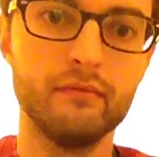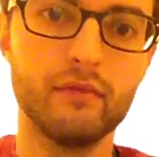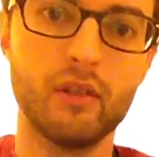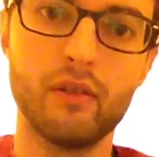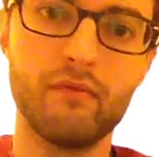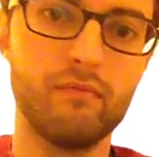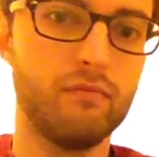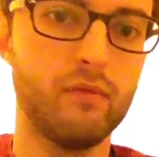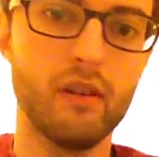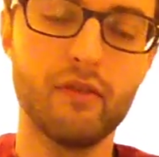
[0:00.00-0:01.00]
or
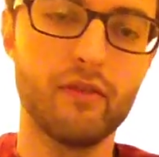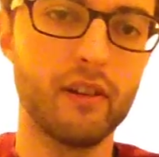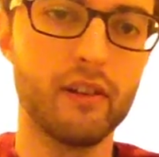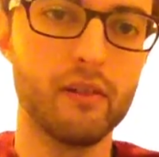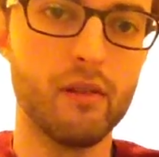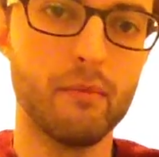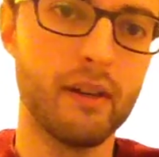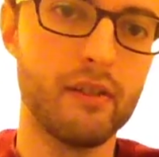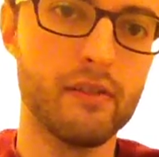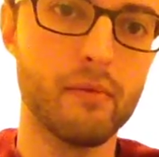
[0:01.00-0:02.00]
whatever finger you want,
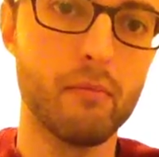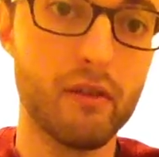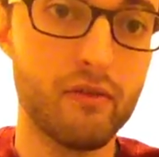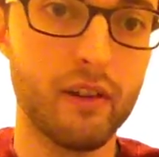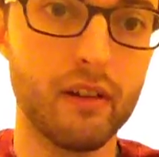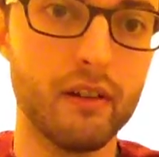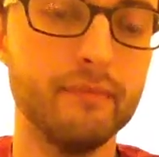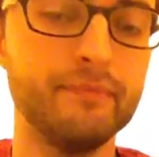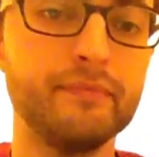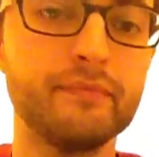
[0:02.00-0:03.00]
but I use my middle finger.
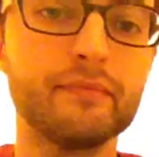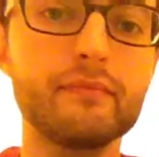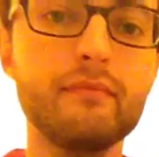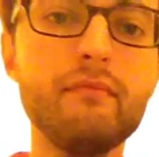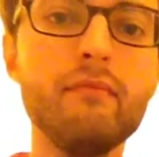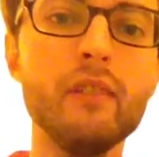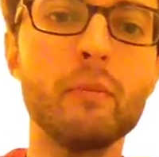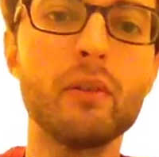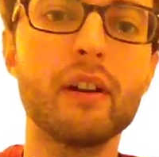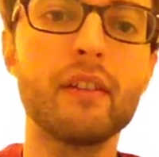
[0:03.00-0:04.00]
You
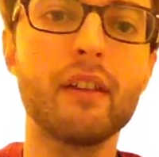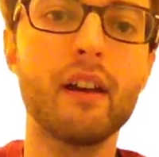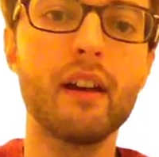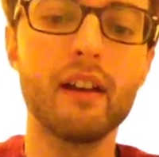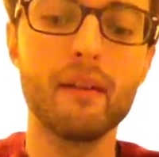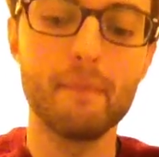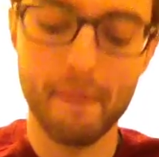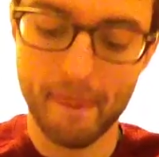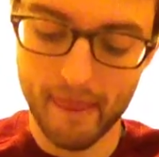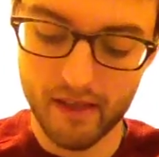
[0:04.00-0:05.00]
pluck that
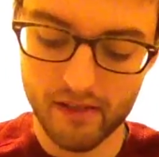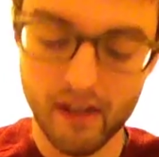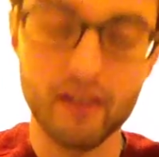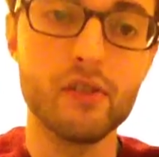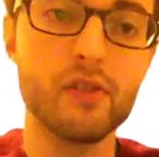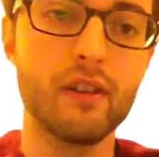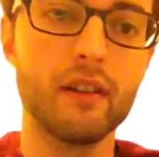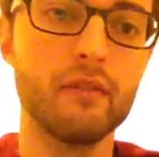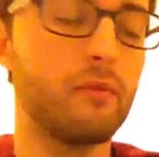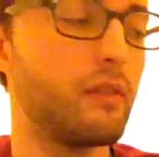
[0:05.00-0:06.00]
2nd
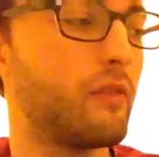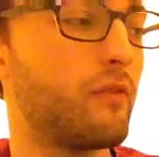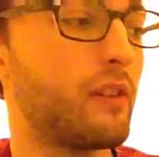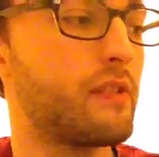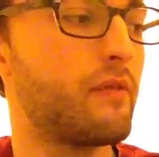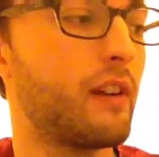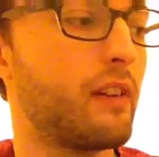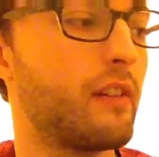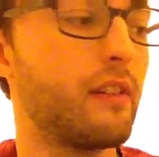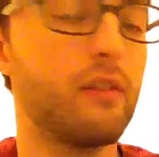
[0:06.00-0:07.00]
string with your first
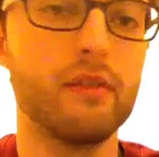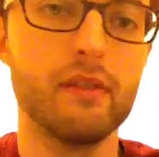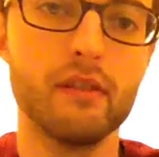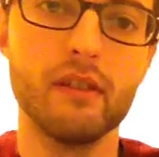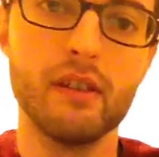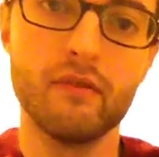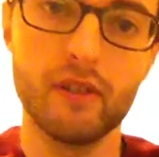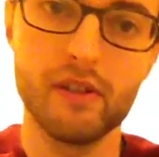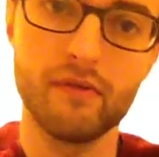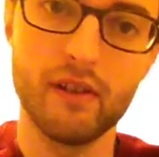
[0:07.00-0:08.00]
finger there on the
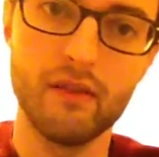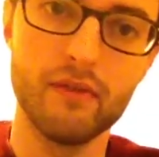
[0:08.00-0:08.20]
1st fret of the